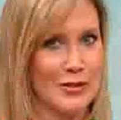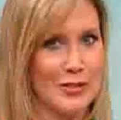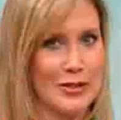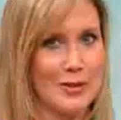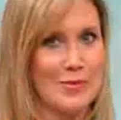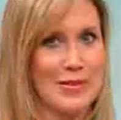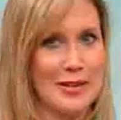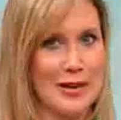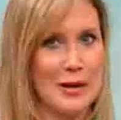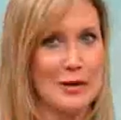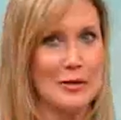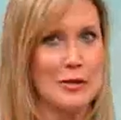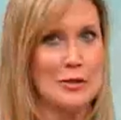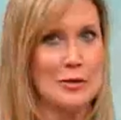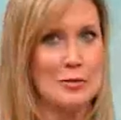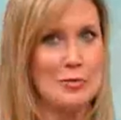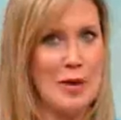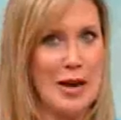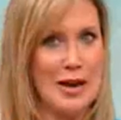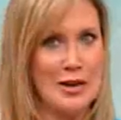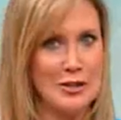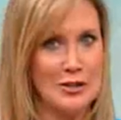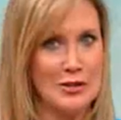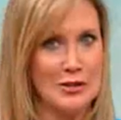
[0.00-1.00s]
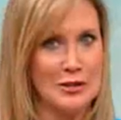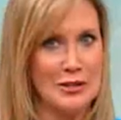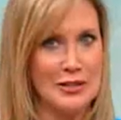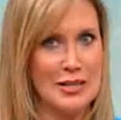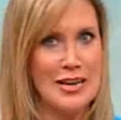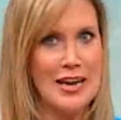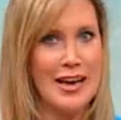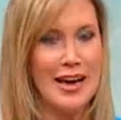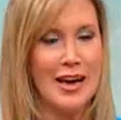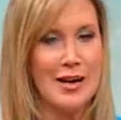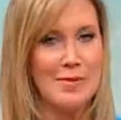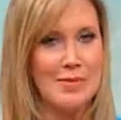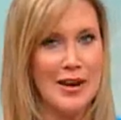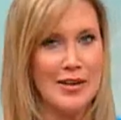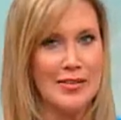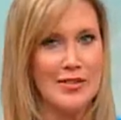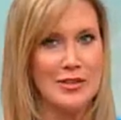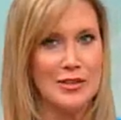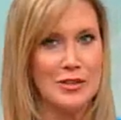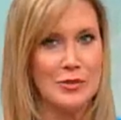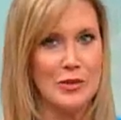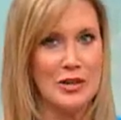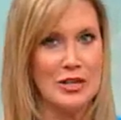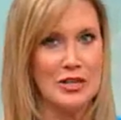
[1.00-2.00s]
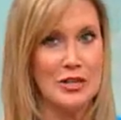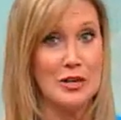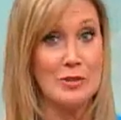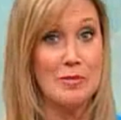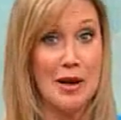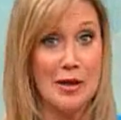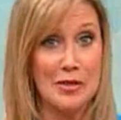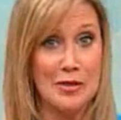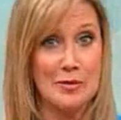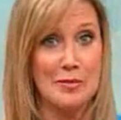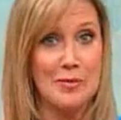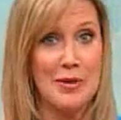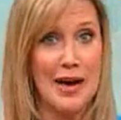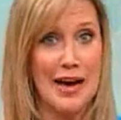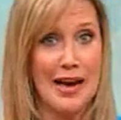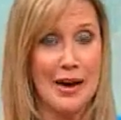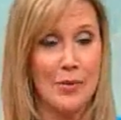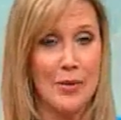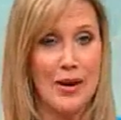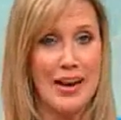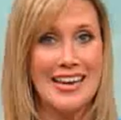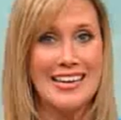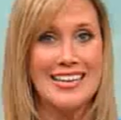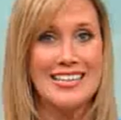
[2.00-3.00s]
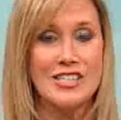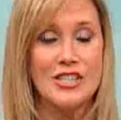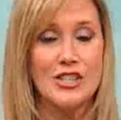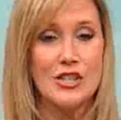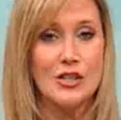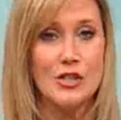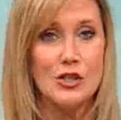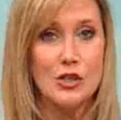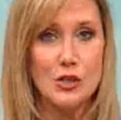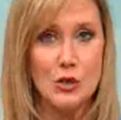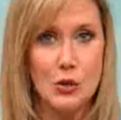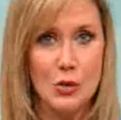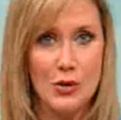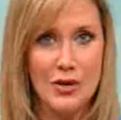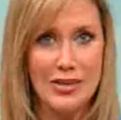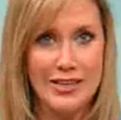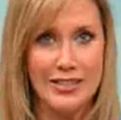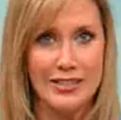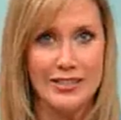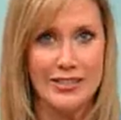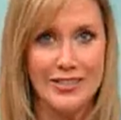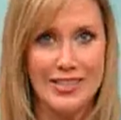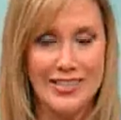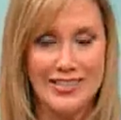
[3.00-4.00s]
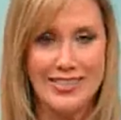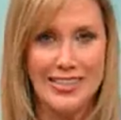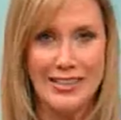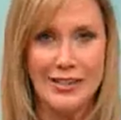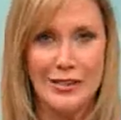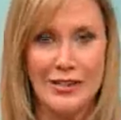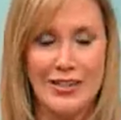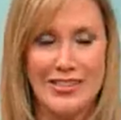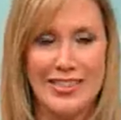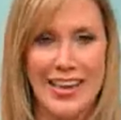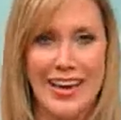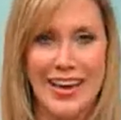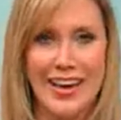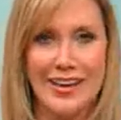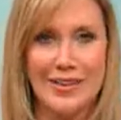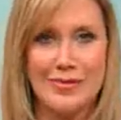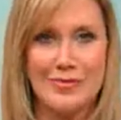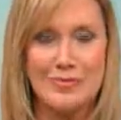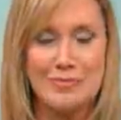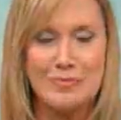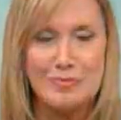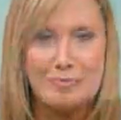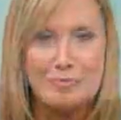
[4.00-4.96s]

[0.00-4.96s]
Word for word: there's something else special about this region, about the byway, and it's the soil. Let's take a look at that.